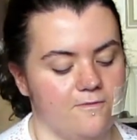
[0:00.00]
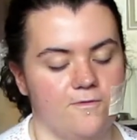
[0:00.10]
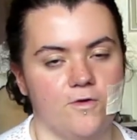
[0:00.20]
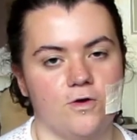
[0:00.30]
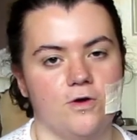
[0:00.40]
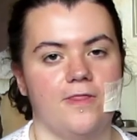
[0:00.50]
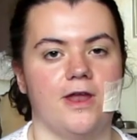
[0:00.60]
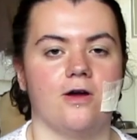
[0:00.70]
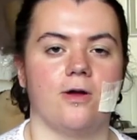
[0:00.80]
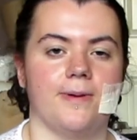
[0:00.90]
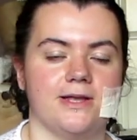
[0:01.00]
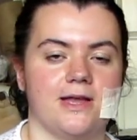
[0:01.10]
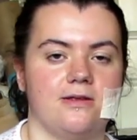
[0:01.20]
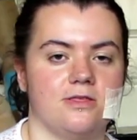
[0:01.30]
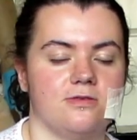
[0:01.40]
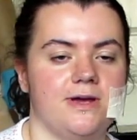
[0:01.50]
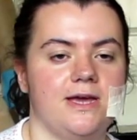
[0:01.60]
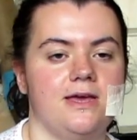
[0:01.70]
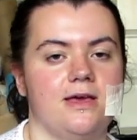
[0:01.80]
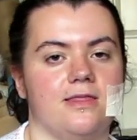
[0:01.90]
4, and then I'll go back down to
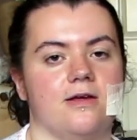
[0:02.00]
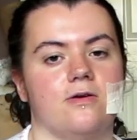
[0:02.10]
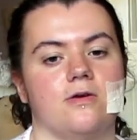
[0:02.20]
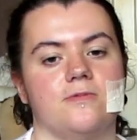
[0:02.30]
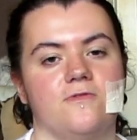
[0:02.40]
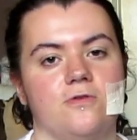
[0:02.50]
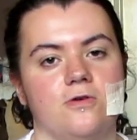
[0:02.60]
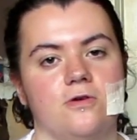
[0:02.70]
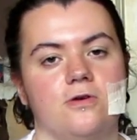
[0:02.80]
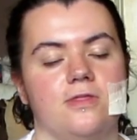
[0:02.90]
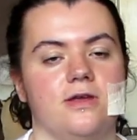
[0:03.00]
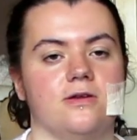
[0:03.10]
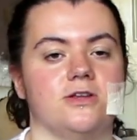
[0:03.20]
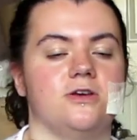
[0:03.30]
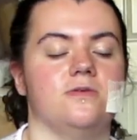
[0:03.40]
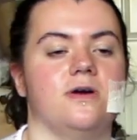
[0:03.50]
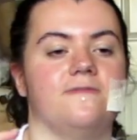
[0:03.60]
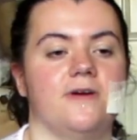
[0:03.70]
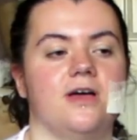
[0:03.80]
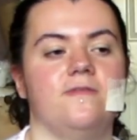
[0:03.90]
3, and then I'll go up to 4, and then I'll do a
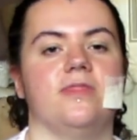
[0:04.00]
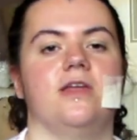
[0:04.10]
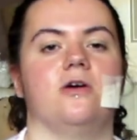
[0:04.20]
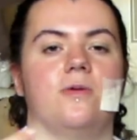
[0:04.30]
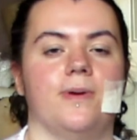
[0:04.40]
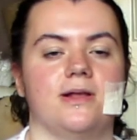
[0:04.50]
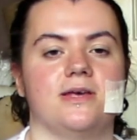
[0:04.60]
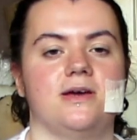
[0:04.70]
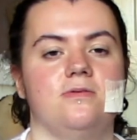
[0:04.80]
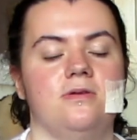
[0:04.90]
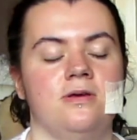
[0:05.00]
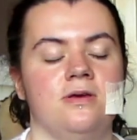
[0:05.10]
5, and then I'll go back down.